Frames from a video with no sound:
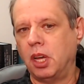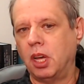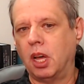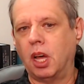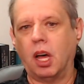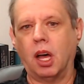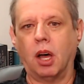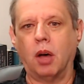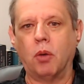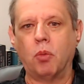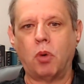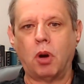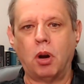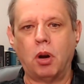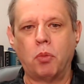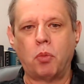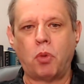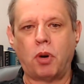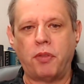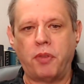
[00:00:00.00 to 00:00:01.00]

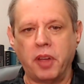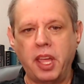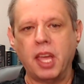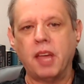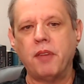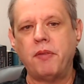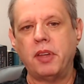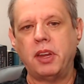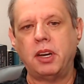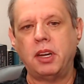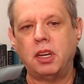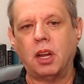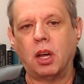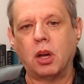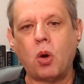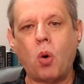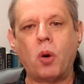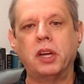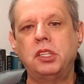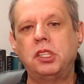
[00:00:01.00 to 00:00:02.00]
We're forgiven
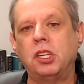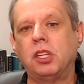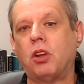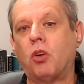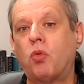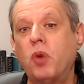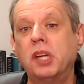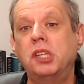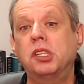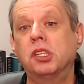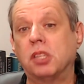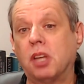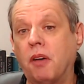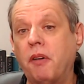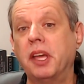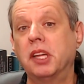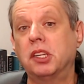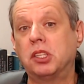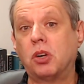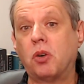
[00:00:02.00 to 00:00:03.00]
according to the riches of
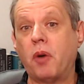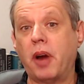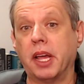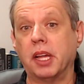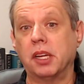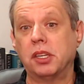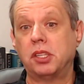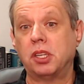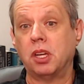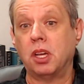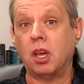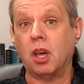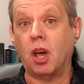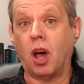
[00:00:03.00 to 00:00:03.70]
His grace.